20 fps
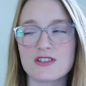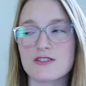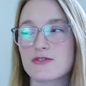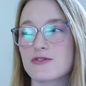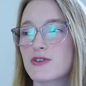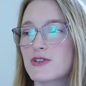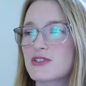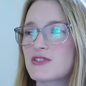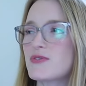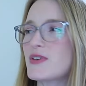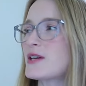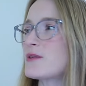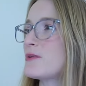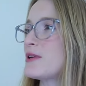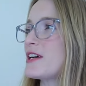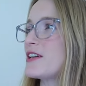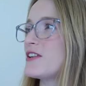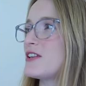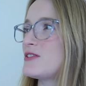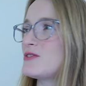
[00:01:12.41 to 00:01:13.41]
the first thing
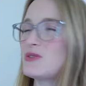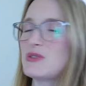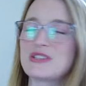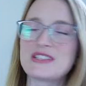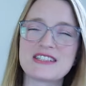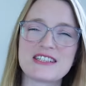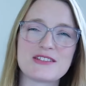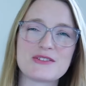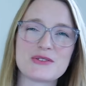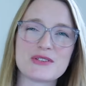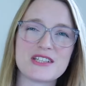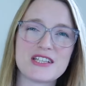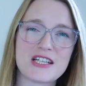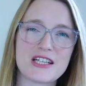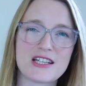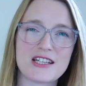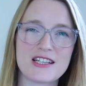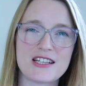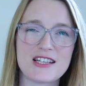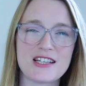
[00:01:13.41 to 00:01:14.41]
we're going to see
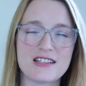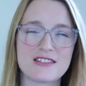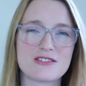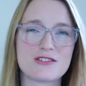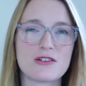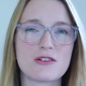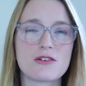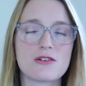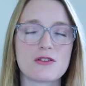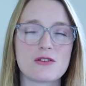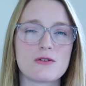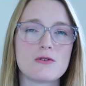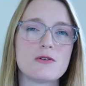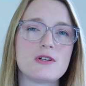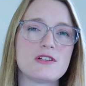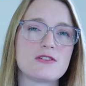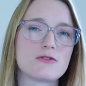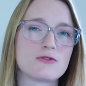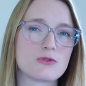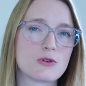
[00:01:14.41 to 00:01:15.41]
today is the
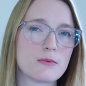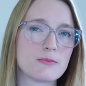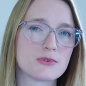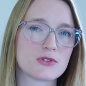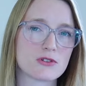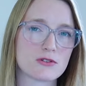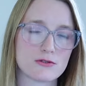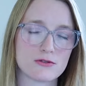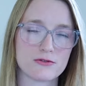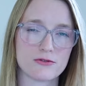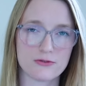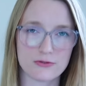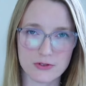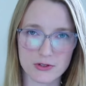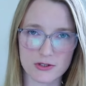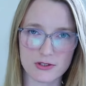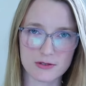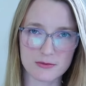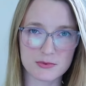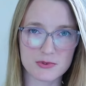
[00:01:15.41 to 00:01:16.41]
three groups of
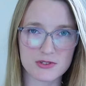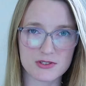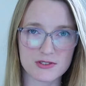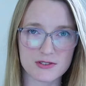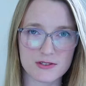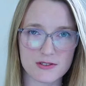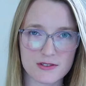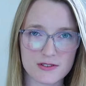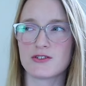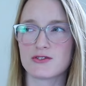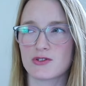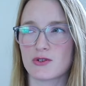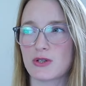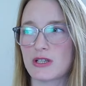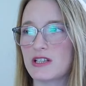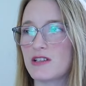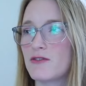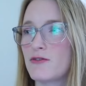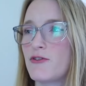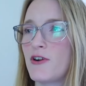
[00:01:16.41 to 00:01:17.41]
verbs. So
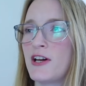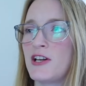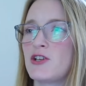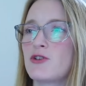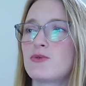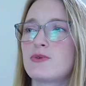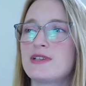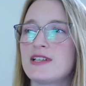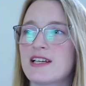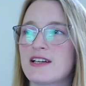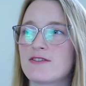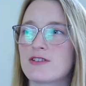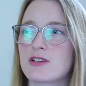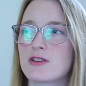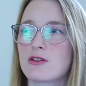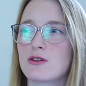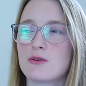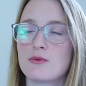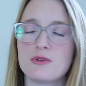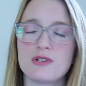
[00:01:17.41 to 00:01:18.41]
in French, we have
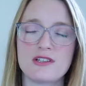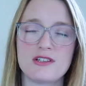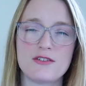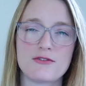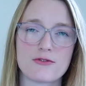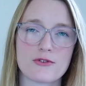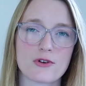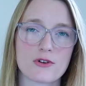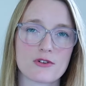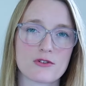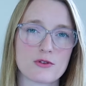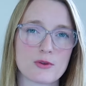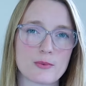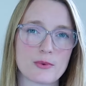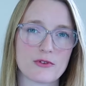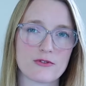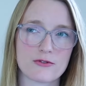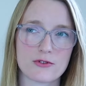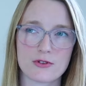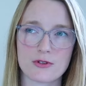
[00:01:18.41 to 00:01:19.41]
three different groups
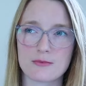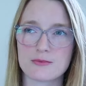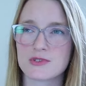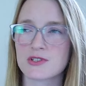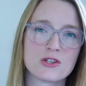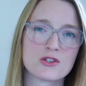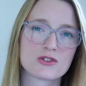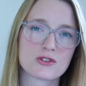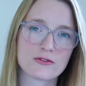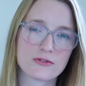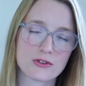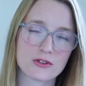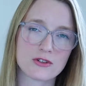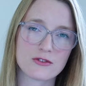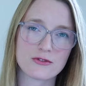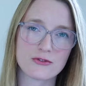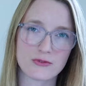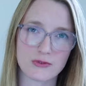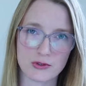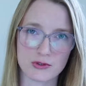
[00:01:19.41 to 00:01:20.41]
of verbs. So for
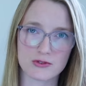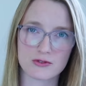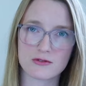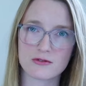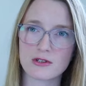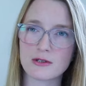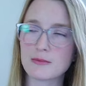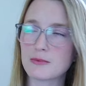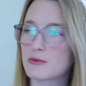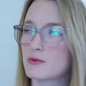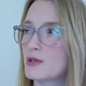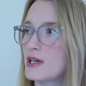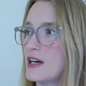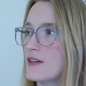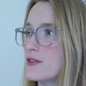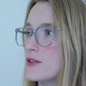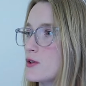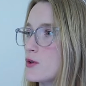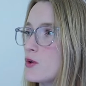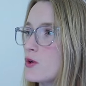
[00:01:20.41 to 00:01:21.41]
the first group, we
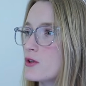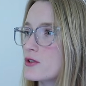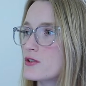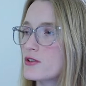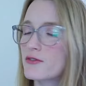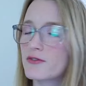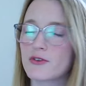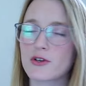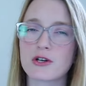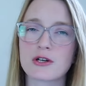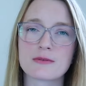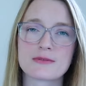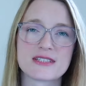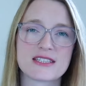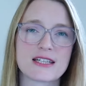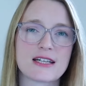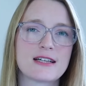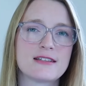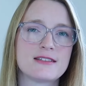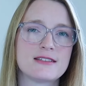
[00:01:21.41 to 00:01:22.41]
have all the
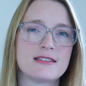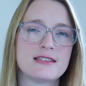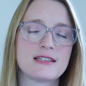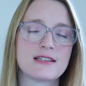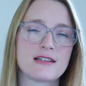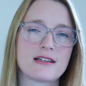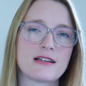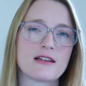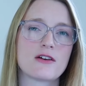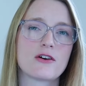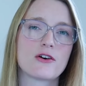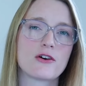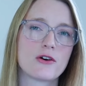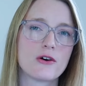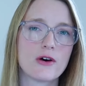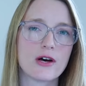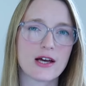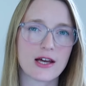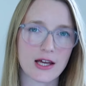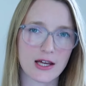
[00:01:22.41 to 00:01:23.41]
verbs ending in
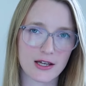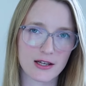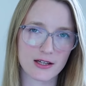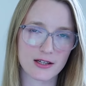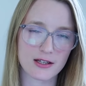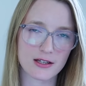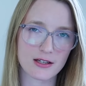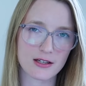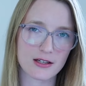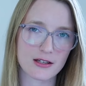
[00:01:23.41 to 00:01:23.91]
ER.